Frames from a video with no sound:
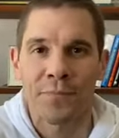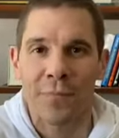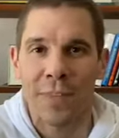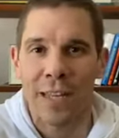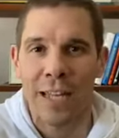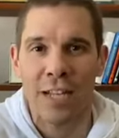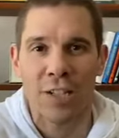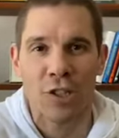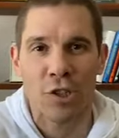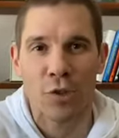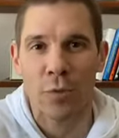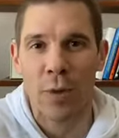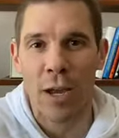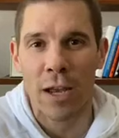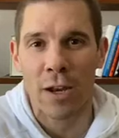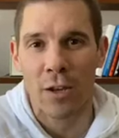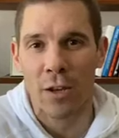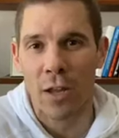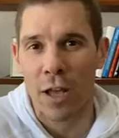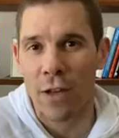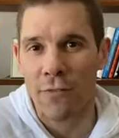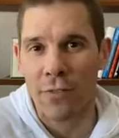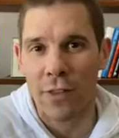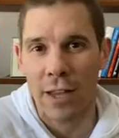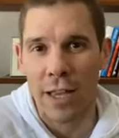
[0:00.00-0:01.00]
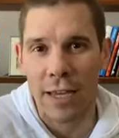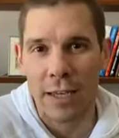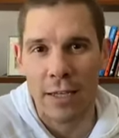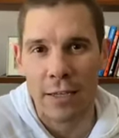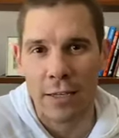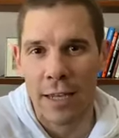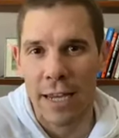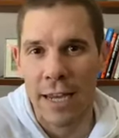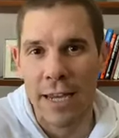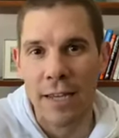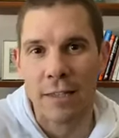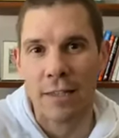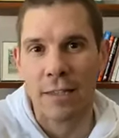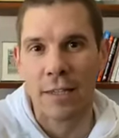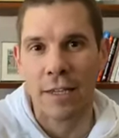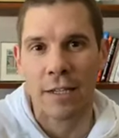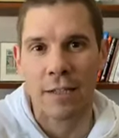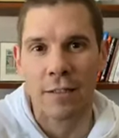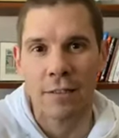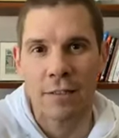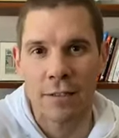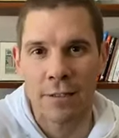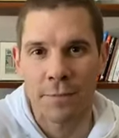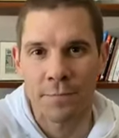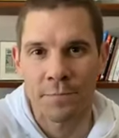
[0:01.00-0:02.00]
And she rattled off like 8
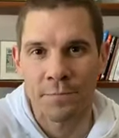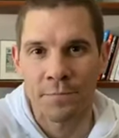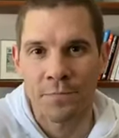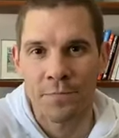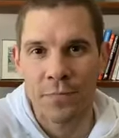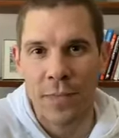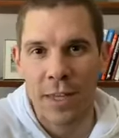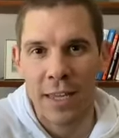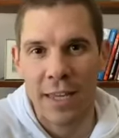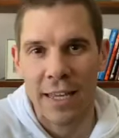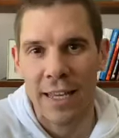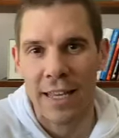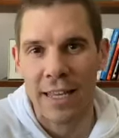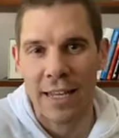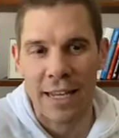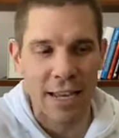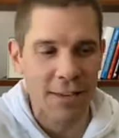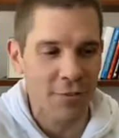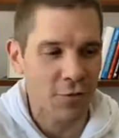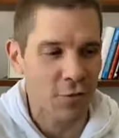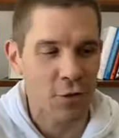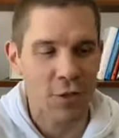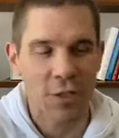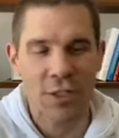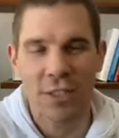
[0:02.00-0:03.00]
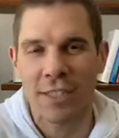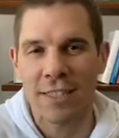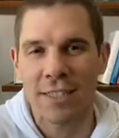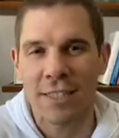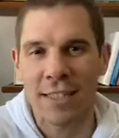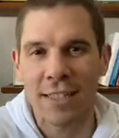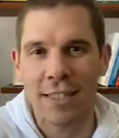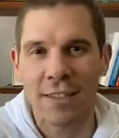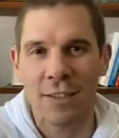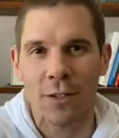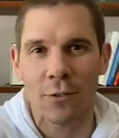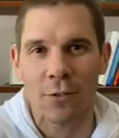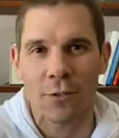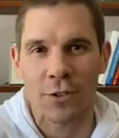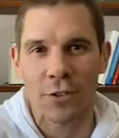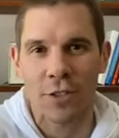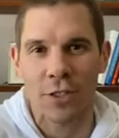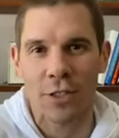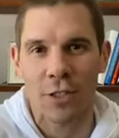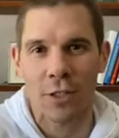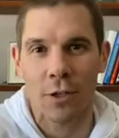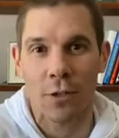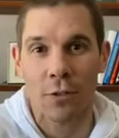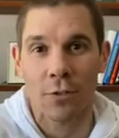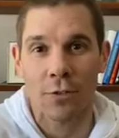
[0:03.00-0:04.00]
things. And after she said those, she
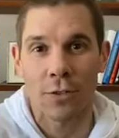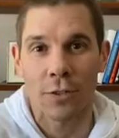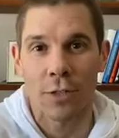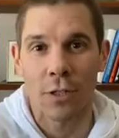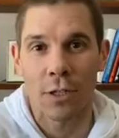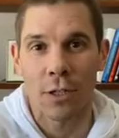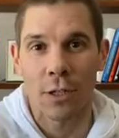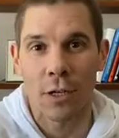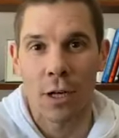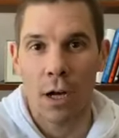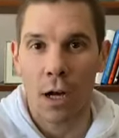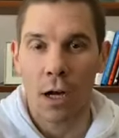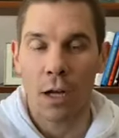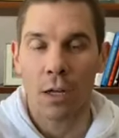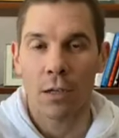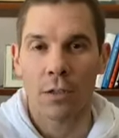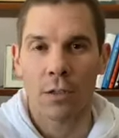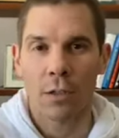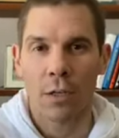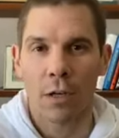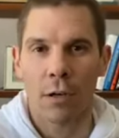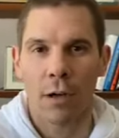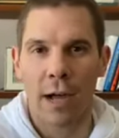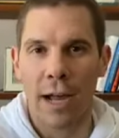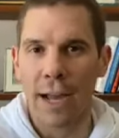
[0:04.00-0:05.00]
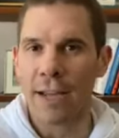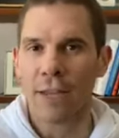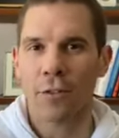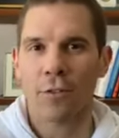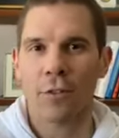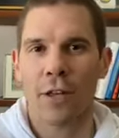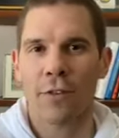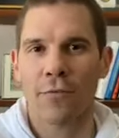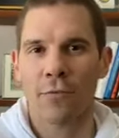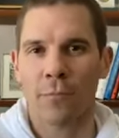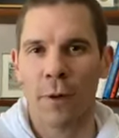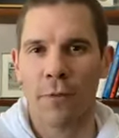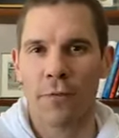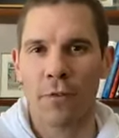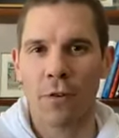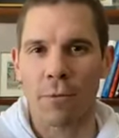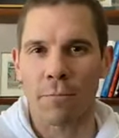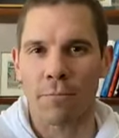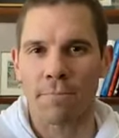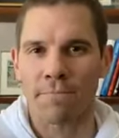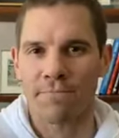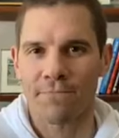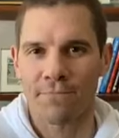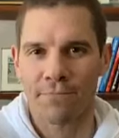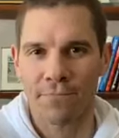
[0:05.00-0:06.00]
goes, I can do that for my firm.
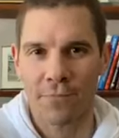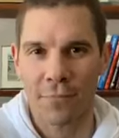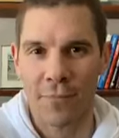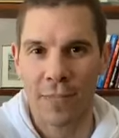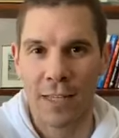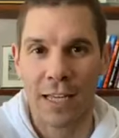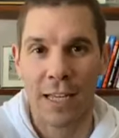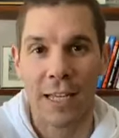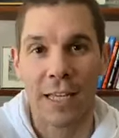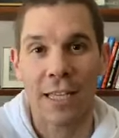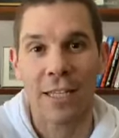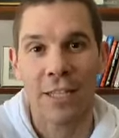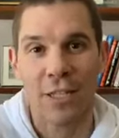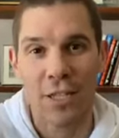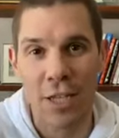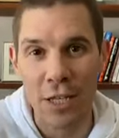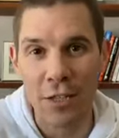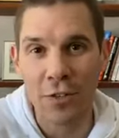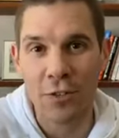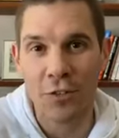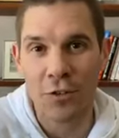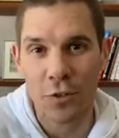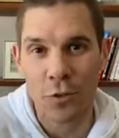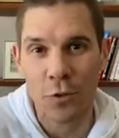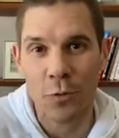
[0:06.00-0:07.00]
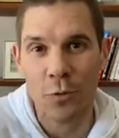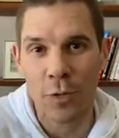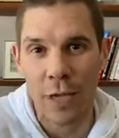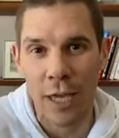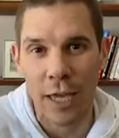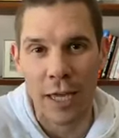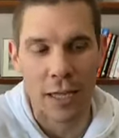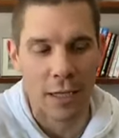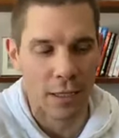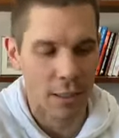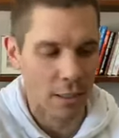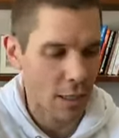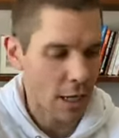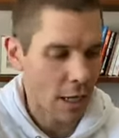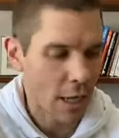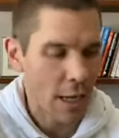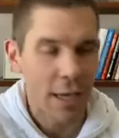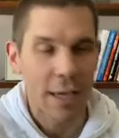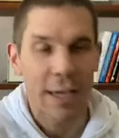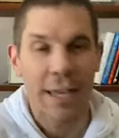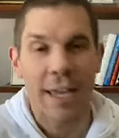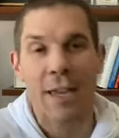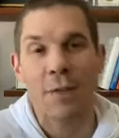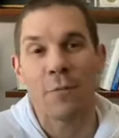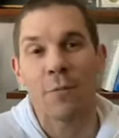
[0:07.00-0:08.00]
Yes, you can.
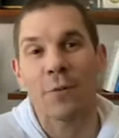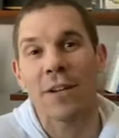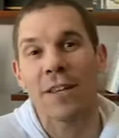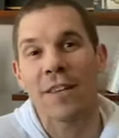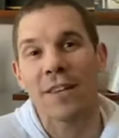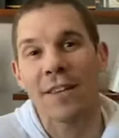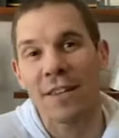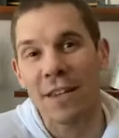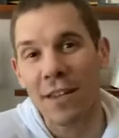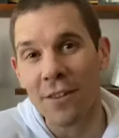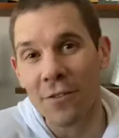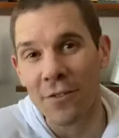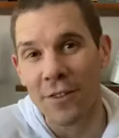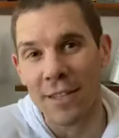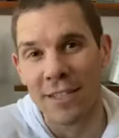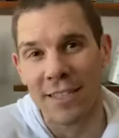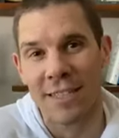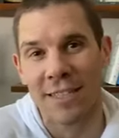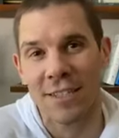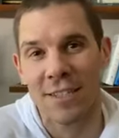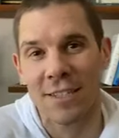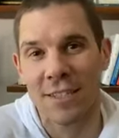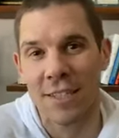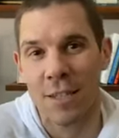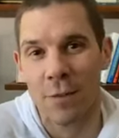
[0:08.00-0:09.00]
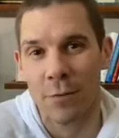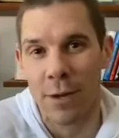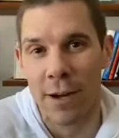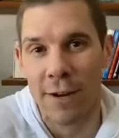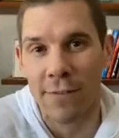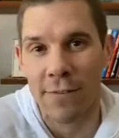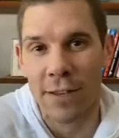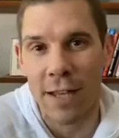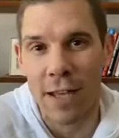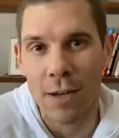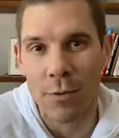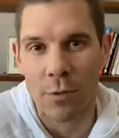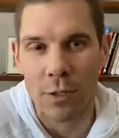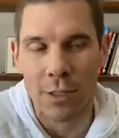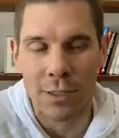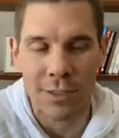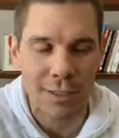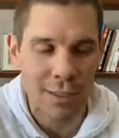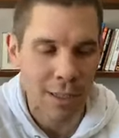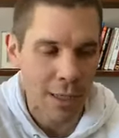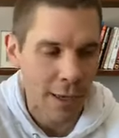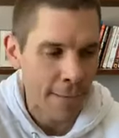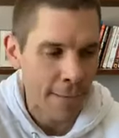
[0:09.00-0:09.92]
And one of the other things that she said right after that was,